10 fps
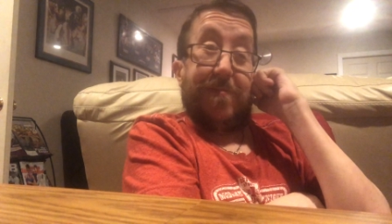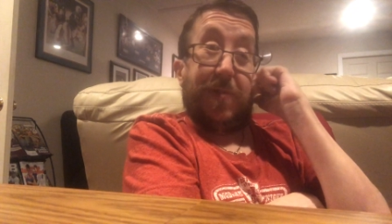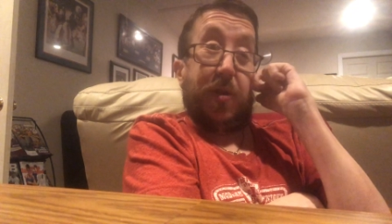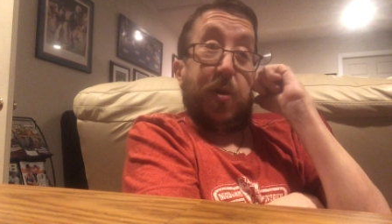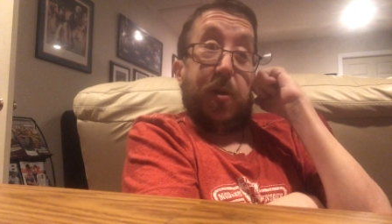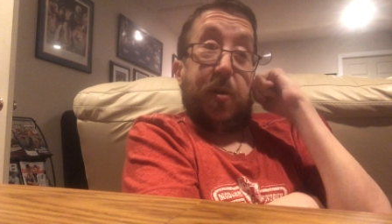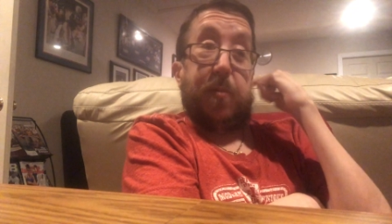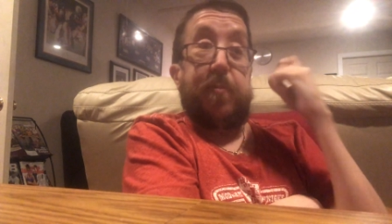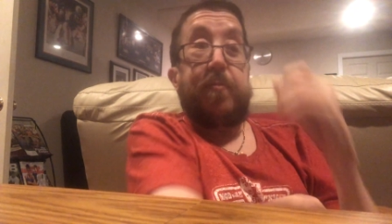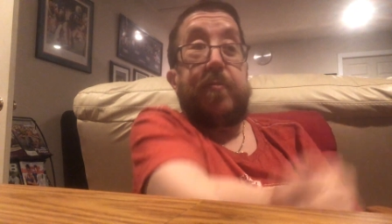your
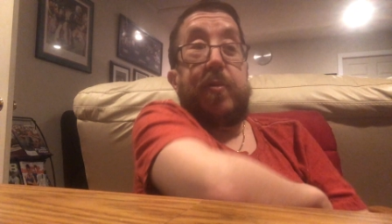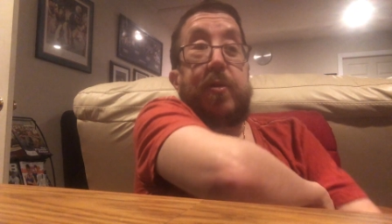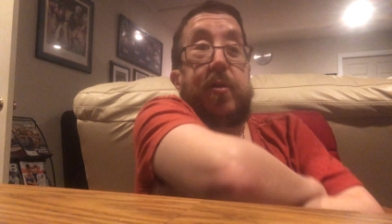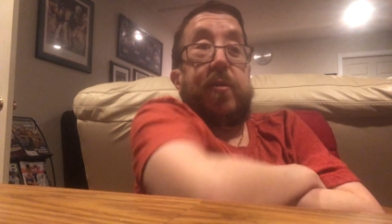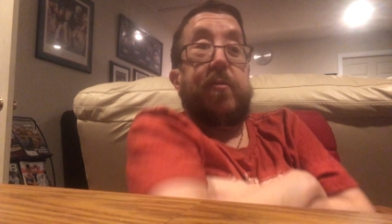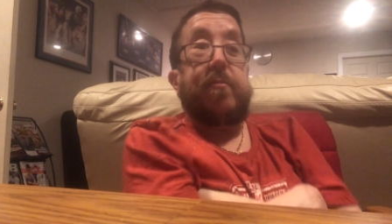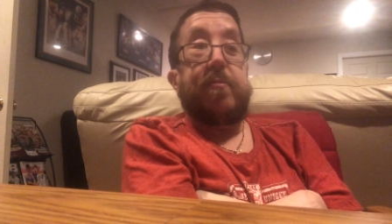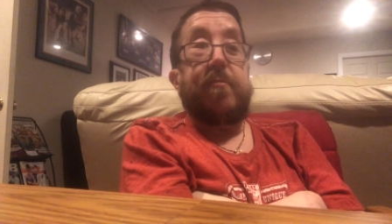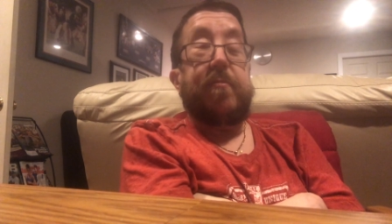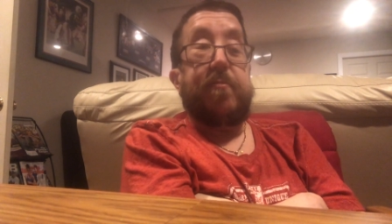your
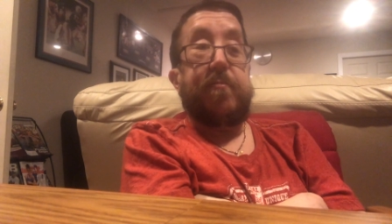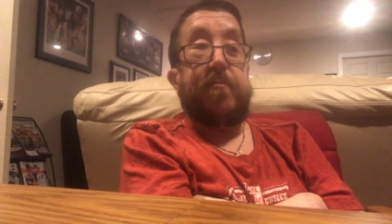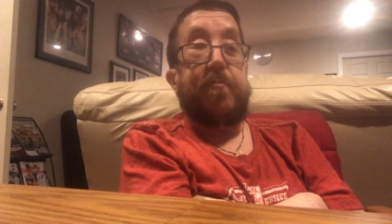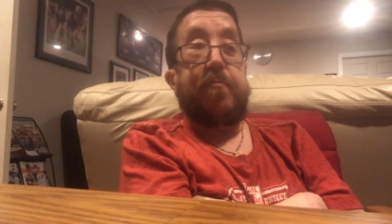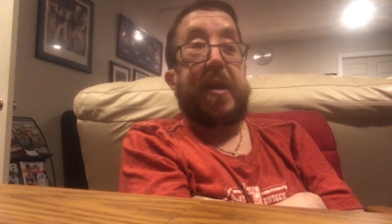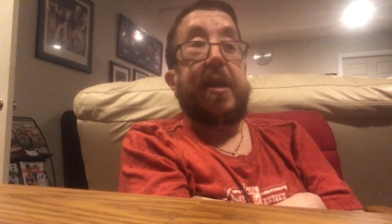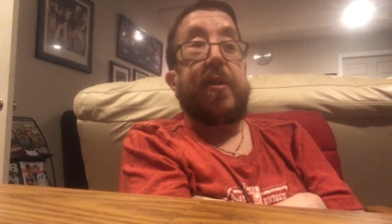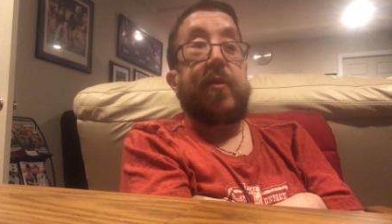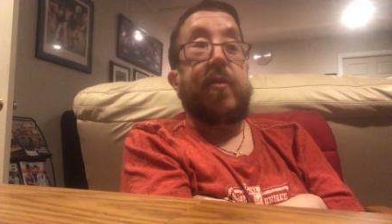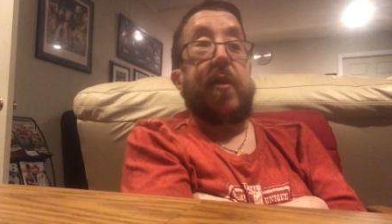
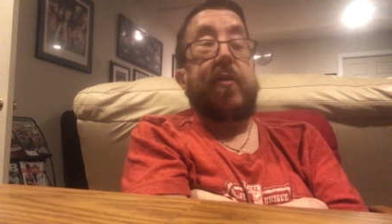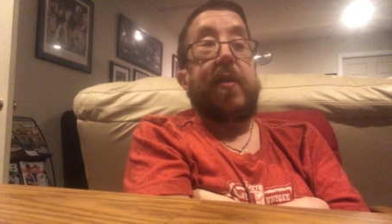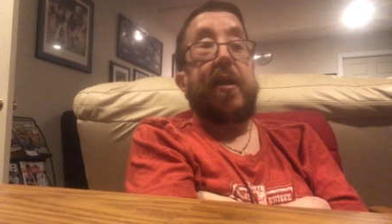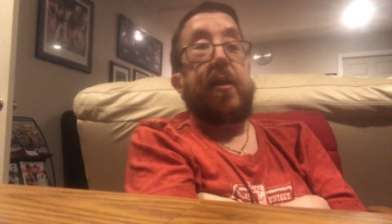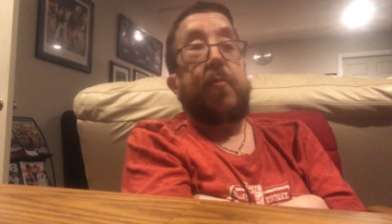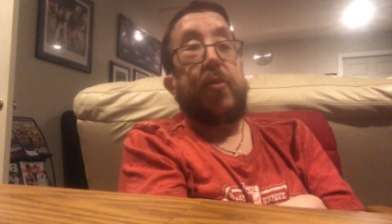penis doesn't end up